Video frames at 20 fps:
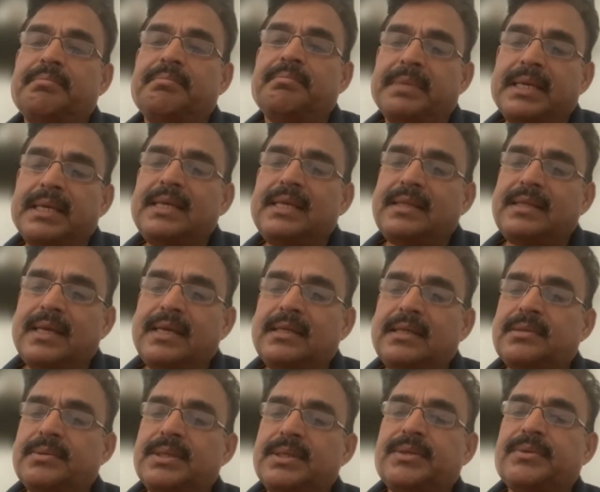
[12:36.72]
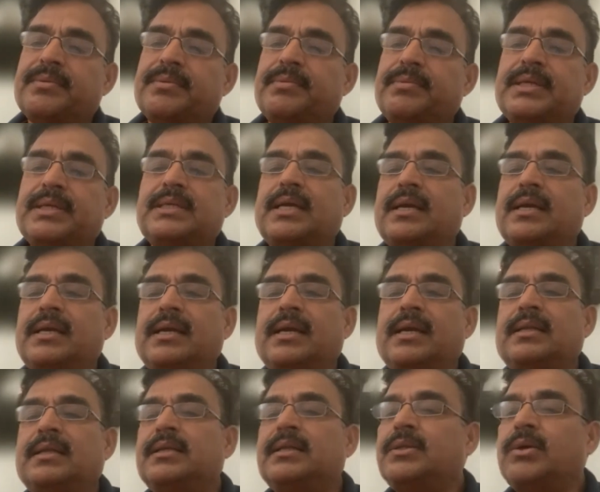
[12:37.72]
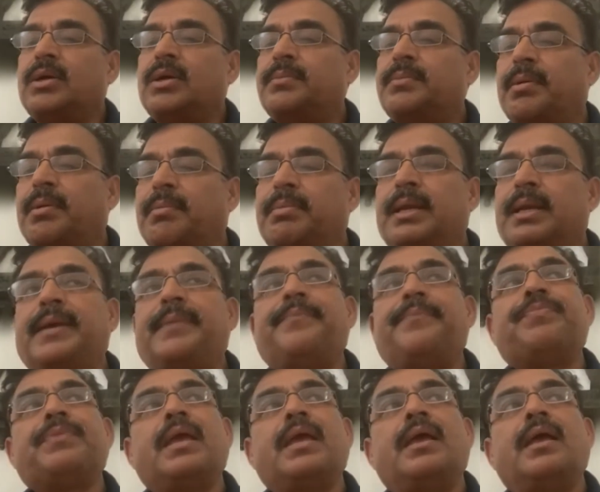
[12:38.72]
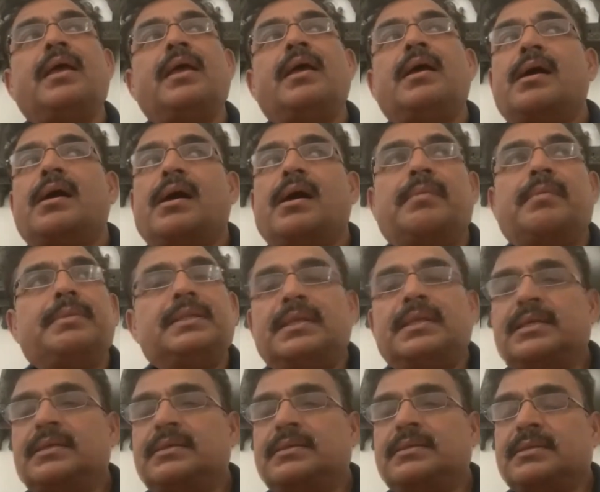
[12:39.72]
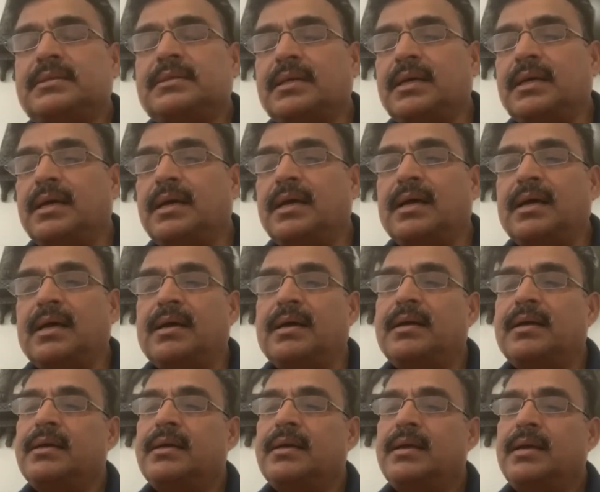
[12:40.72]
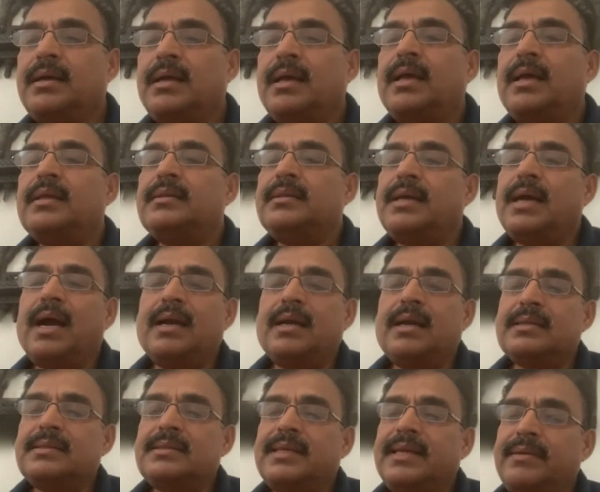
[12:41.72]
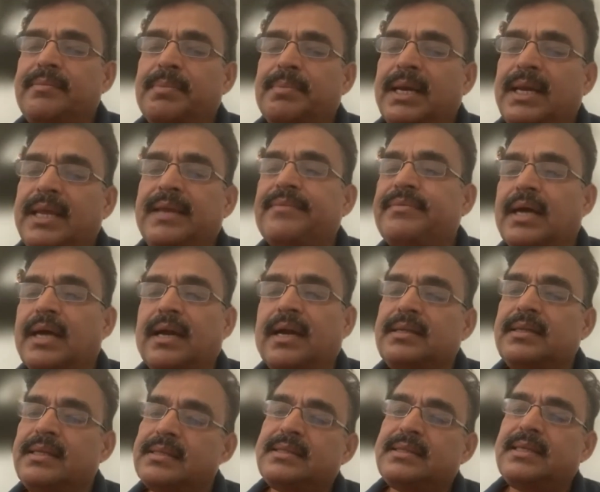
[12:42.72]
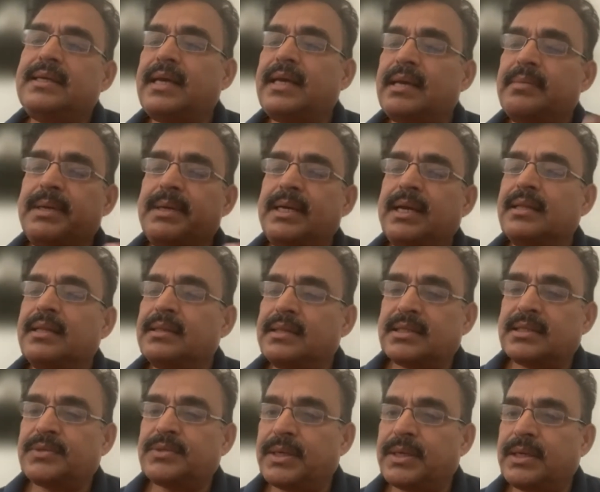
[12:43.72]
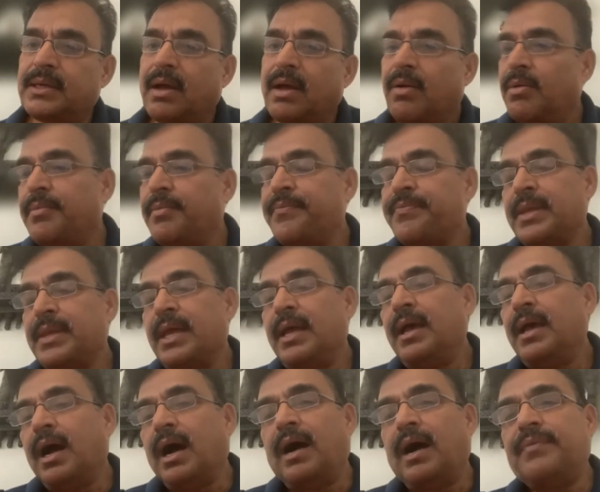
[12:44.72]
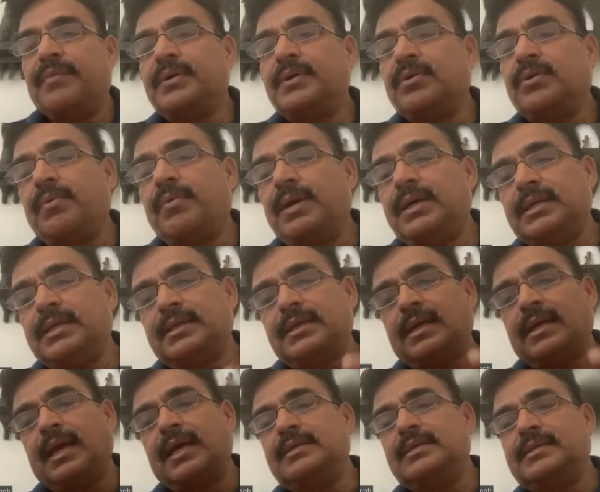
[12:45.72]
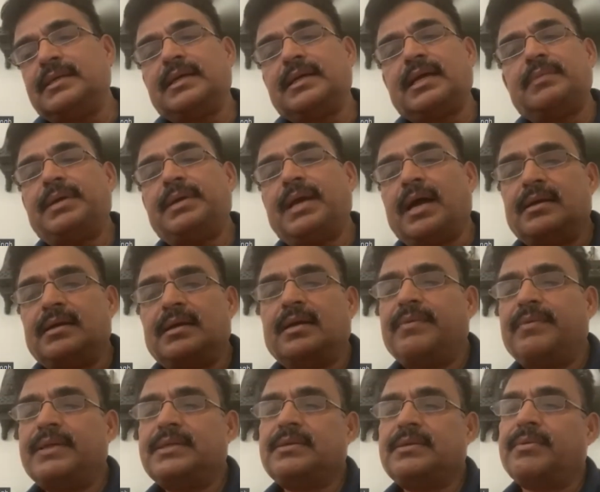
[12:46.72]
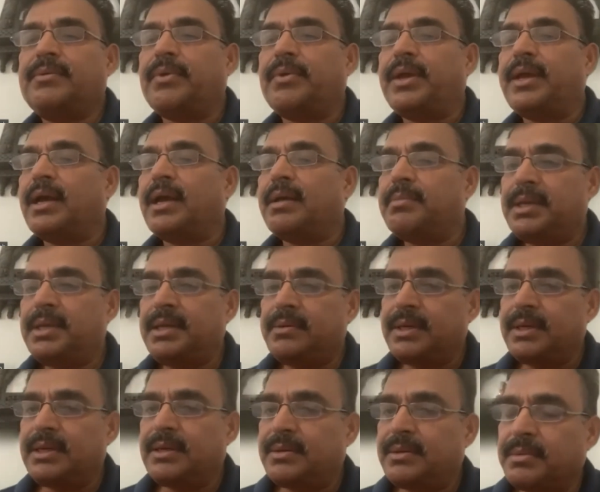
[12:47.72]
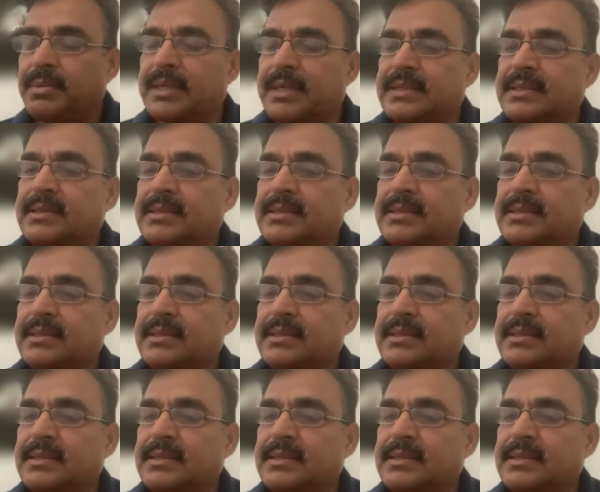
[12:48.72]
many things which earlier they thought probably, I mean, this they had a thing, believe that this thing can be done this way. Now, after COVID, they realize there can be 100 ways of doing. I mean, you need to